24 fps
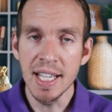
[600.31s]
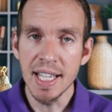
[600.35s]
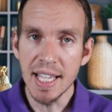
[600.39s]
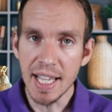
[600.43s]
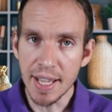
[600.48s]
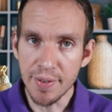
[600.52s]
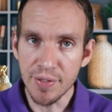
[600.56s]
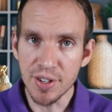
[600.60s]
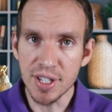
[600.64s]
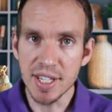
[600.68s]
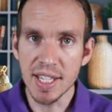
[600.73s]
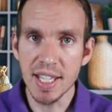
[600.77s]

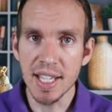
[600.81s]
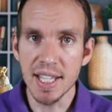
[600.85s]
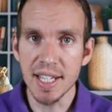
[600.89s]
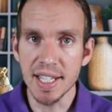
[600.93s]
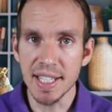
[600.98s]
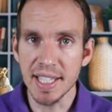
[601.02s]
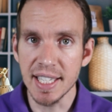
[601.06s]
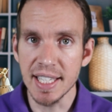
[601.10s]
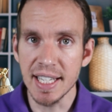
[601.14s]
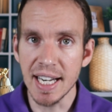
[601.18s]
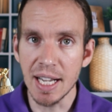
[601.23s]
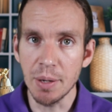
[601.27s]
If you did,
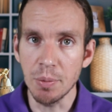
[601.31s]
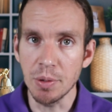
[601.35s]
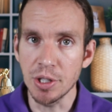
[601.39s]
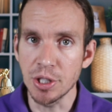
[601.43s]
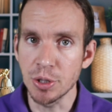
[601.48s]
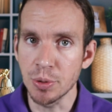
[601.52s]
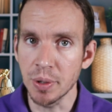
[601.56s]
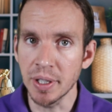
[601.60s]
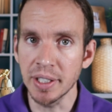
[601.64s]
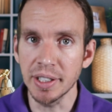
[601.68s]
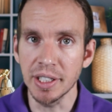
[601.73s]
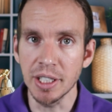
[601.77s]
again, I would
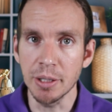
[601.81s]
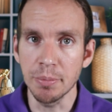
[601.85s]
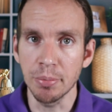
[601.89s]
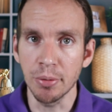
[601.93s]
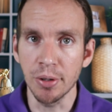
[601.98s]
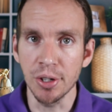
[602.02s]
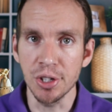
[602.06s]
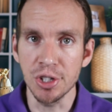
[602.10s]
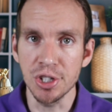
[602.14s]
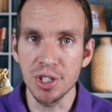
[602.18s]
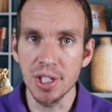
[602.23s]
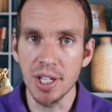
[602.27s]
greatly
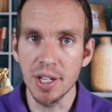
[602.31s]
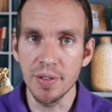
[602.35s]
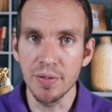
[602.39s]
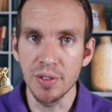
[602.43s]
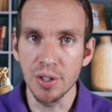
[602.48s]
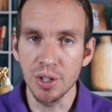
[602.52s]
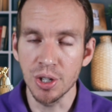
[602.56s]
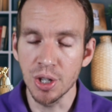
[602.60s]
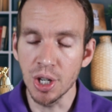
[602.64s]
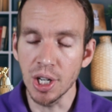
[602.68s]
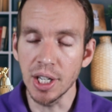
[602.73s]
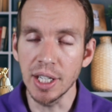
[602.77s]
appreciate if
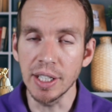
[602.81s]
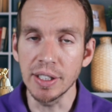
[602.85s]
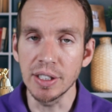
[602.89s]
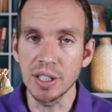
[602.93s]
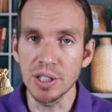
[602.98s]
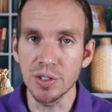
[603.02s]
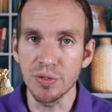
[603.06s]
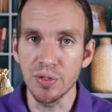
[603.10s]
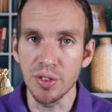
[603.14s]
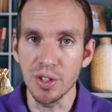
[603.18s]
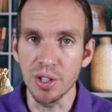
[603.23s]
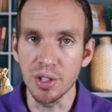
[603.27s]
you could give
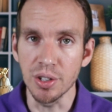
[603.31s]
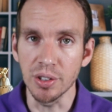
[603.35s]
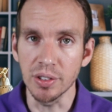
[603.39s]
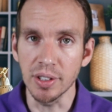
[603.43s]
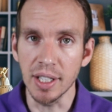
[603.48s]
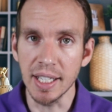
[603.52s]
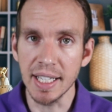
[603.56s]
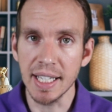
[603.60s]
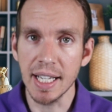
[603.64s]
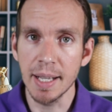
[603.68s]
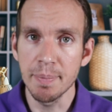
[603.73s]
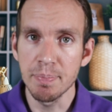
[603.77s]
this video a
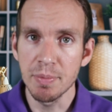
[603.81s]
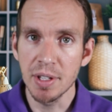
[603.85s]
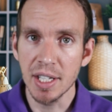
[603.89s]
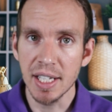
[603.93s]
like.